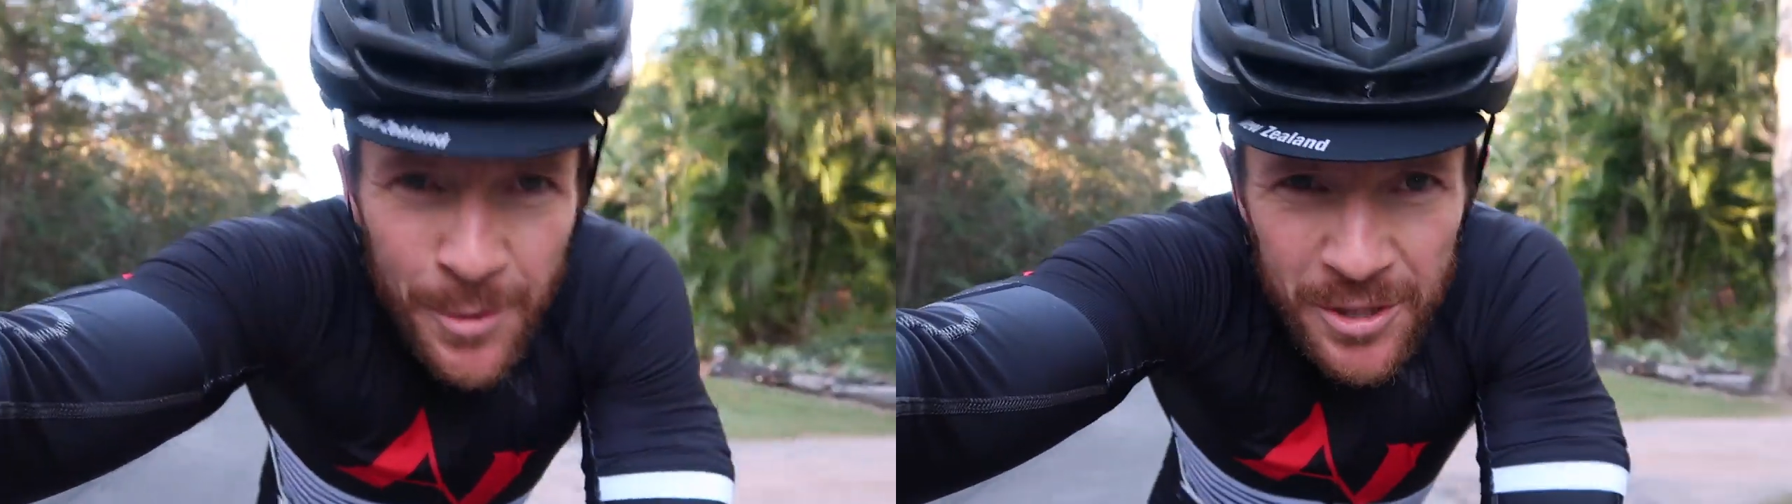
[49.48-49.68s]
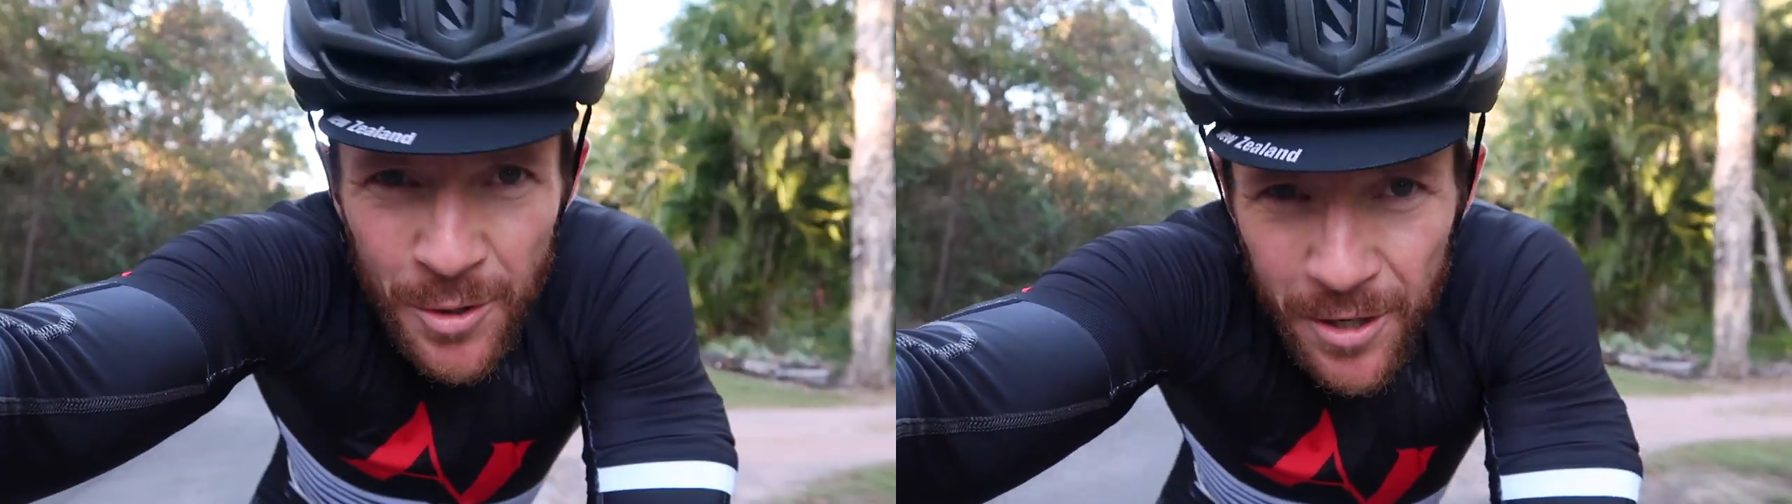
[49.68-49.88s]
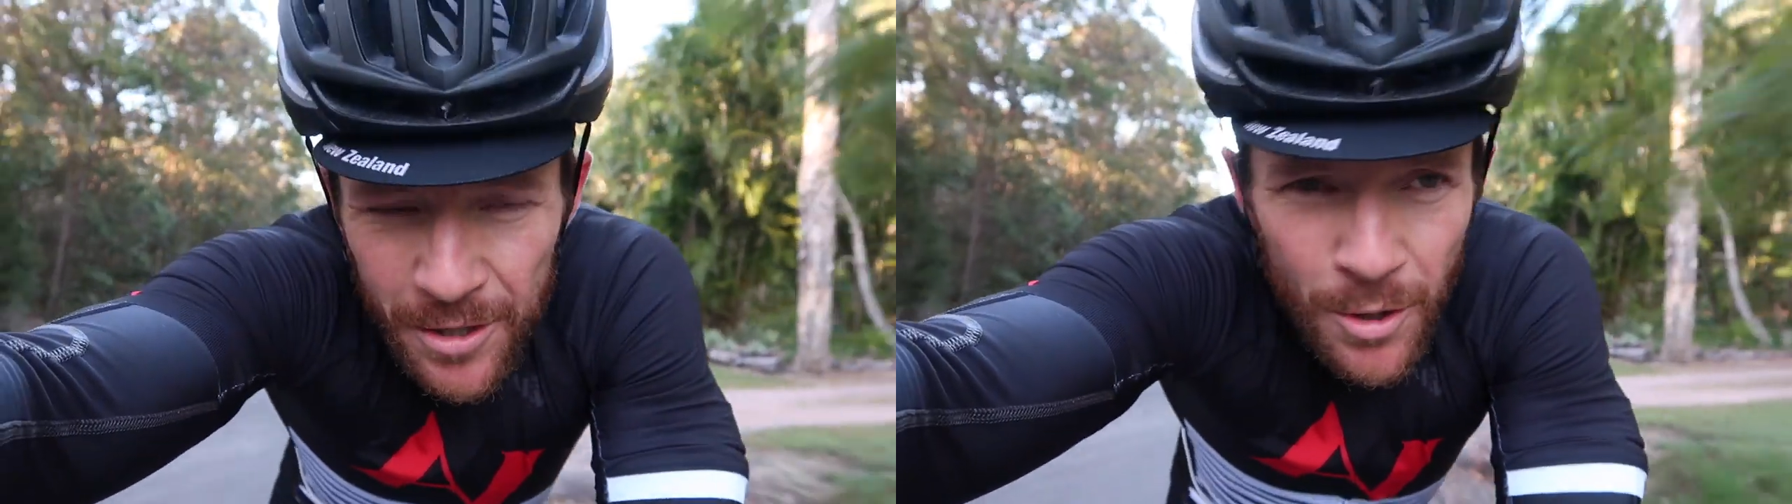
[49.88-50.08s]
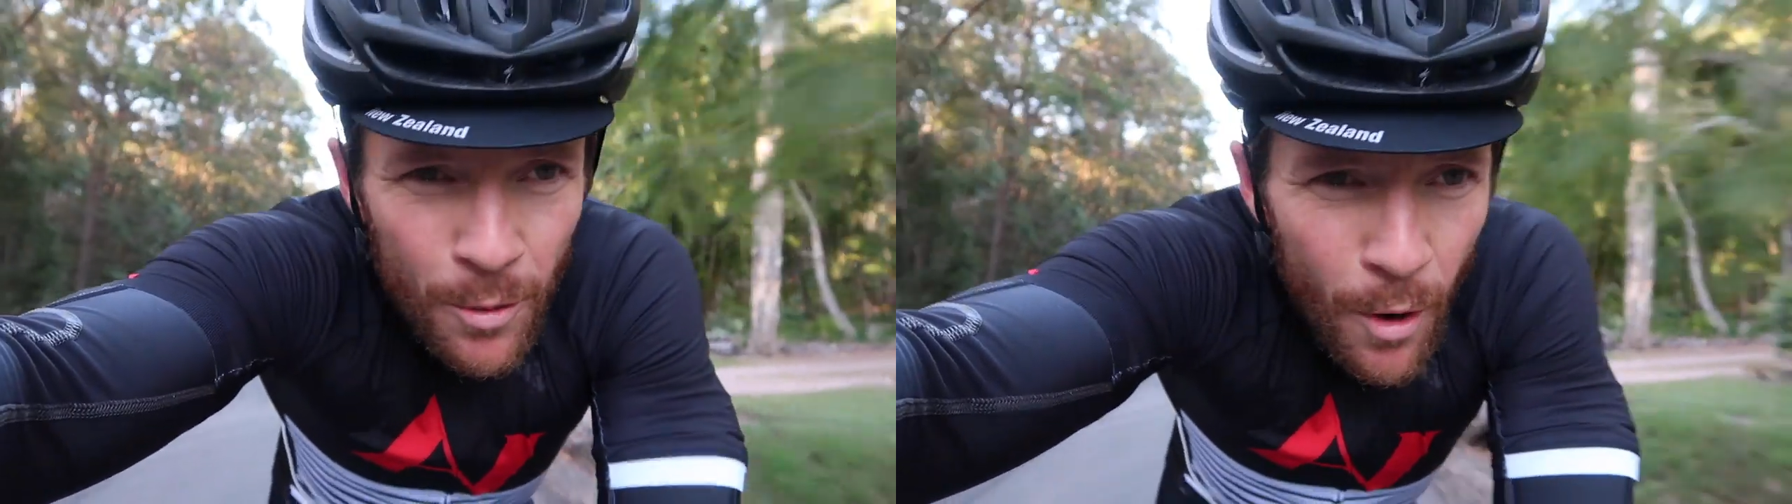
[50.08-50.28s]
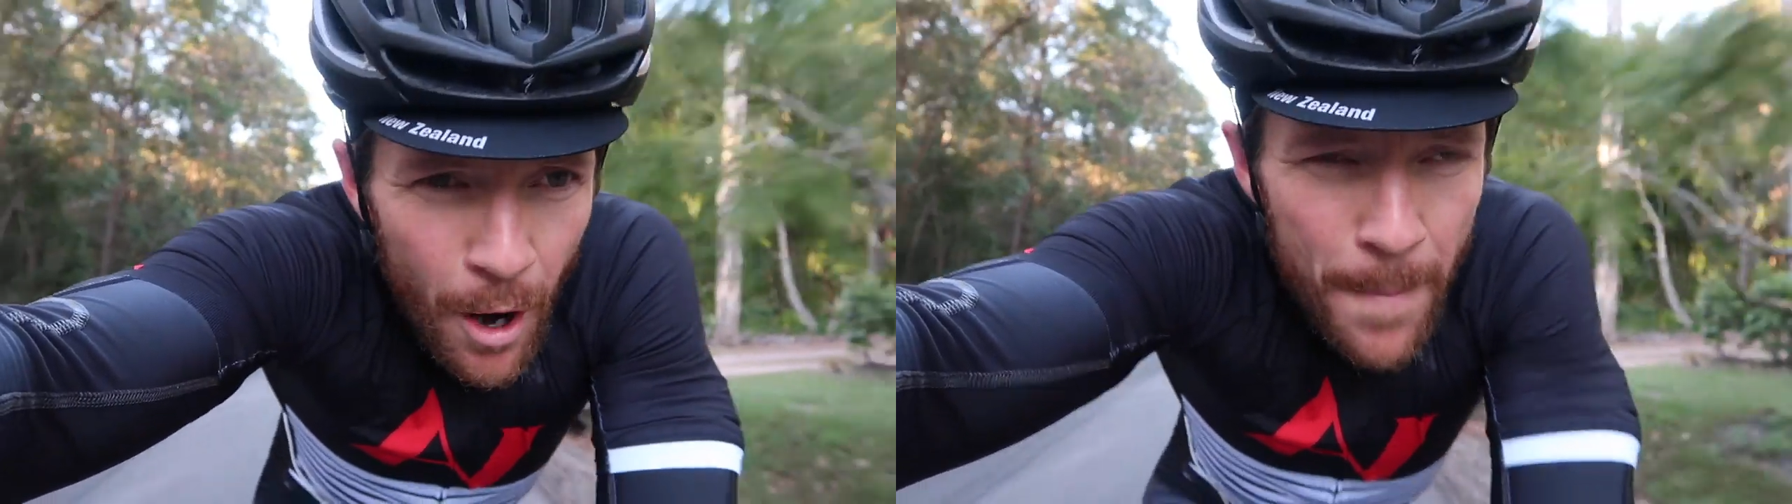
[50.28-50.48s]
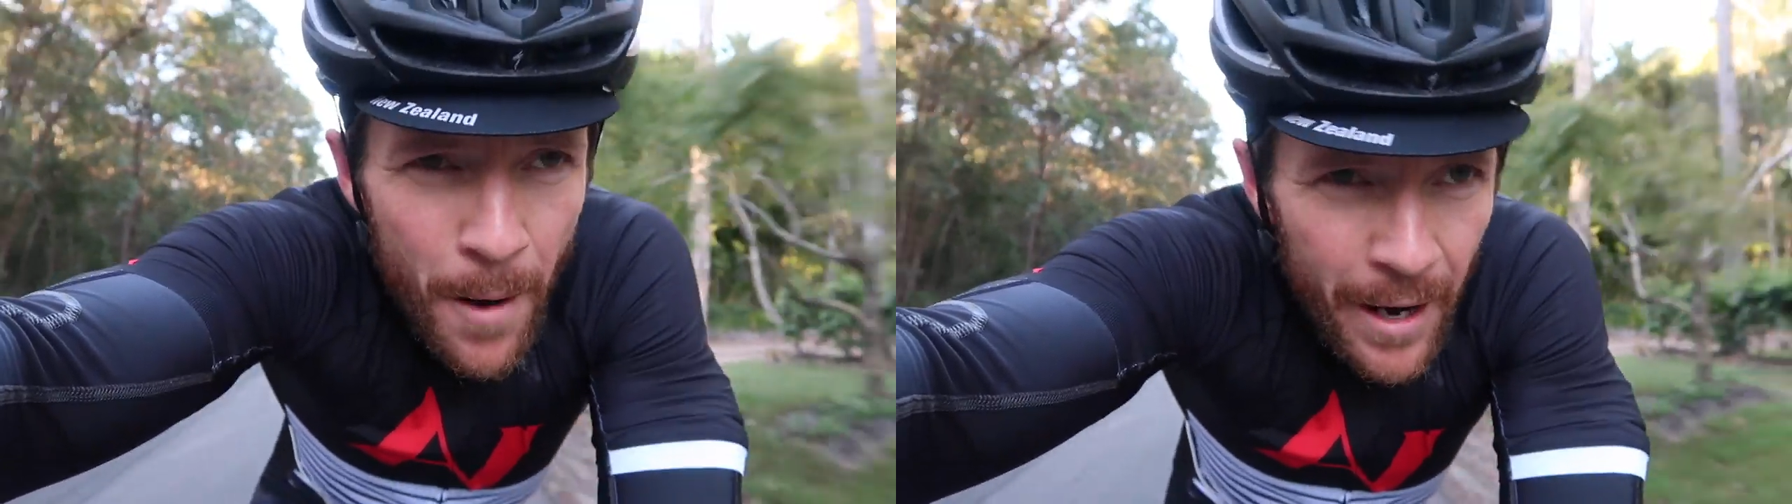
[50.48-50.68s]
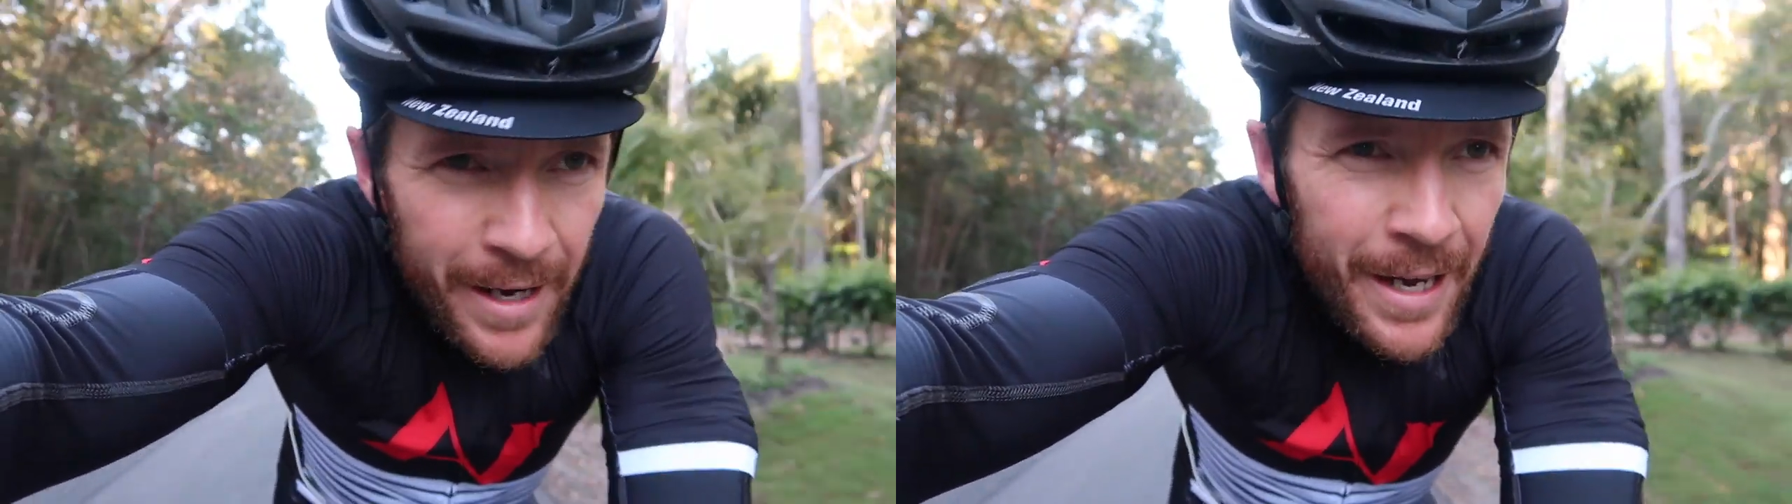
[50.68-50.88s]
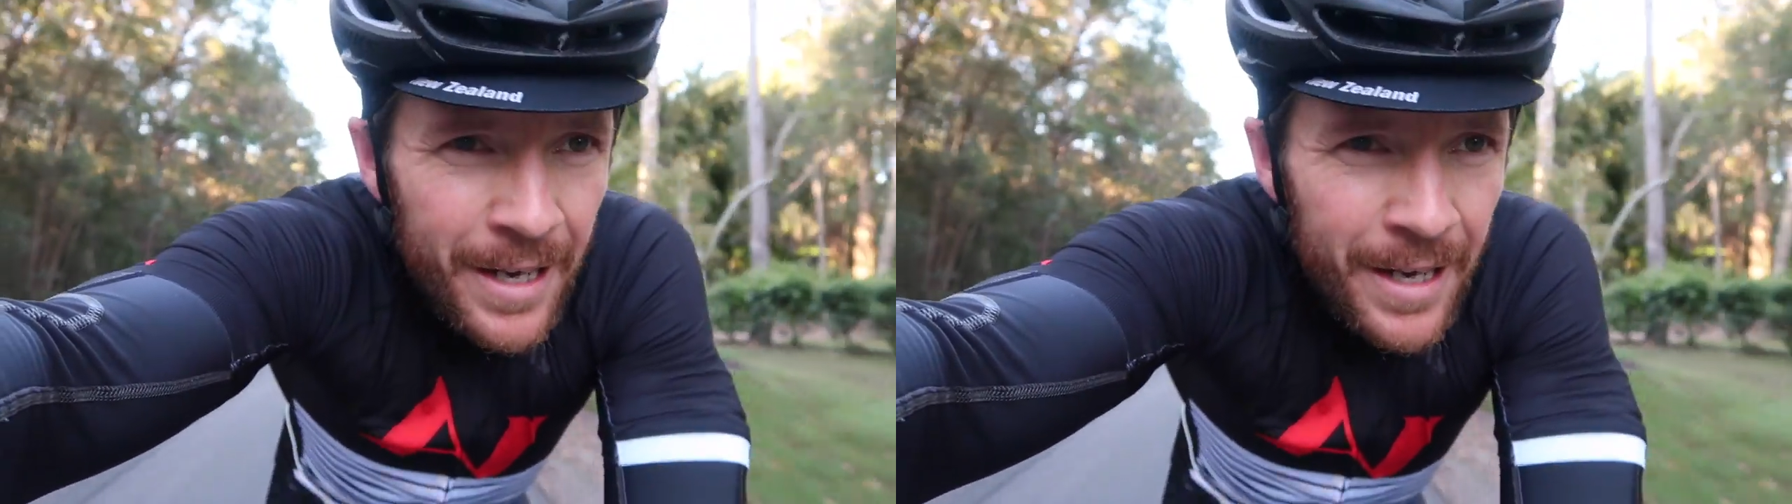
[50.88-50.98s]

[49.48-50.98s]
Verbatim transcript: So we're still going to do a road bike